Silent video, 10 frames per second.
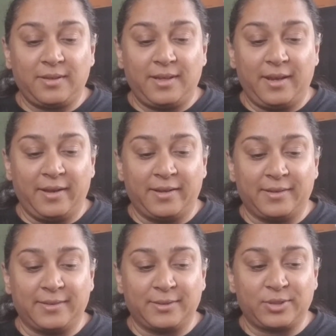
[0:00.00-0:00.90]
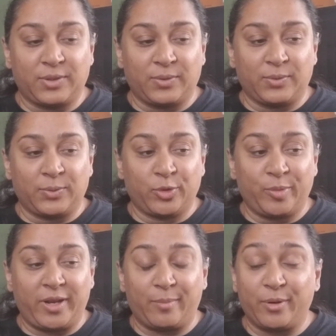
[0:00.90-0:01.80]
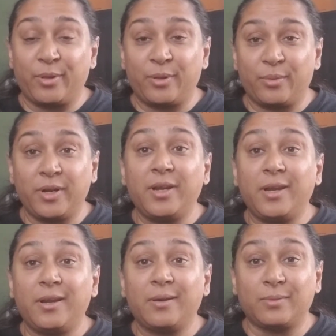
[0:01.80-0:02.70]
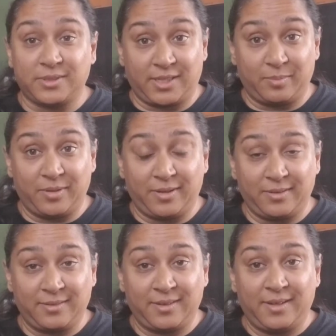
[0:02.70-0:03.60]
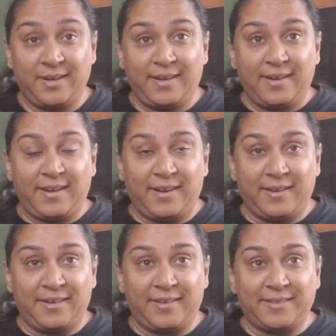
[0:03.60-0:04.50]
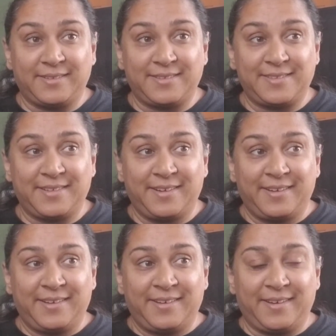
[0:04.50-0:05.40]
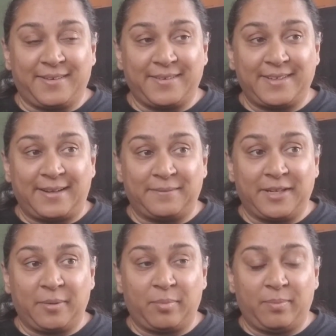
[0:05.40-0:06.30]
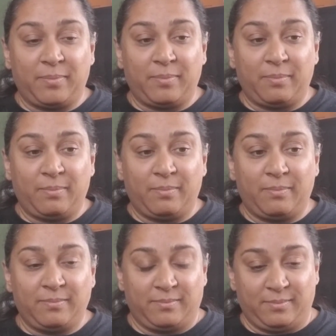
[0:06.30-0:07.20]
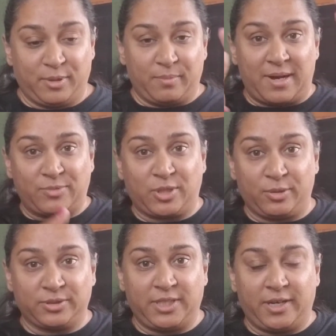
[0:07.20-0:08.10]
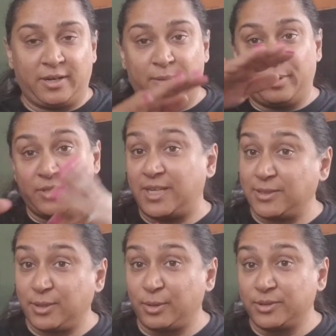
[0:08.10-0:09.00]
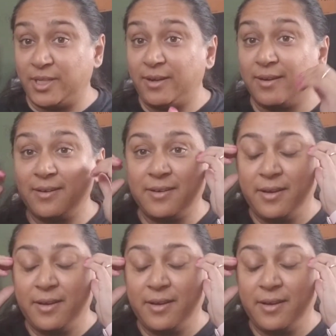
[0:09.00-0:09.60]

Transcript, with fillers: and so roommate number three was helping, and you know I'm like, put mom's clothes here, put dad's clothes here,